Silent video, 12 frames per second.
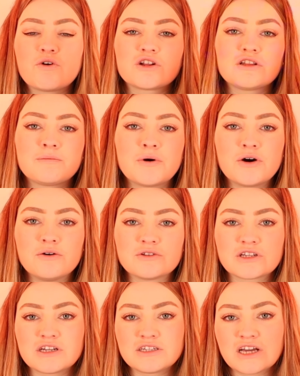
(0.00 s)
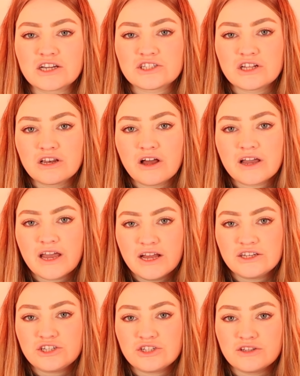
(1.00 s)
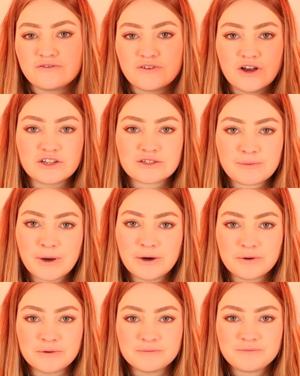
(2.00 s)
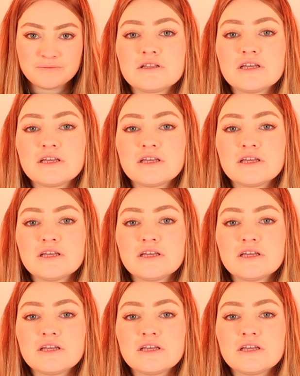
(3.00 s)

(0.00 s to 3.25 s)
one of the poles and attach the light head to the first pole.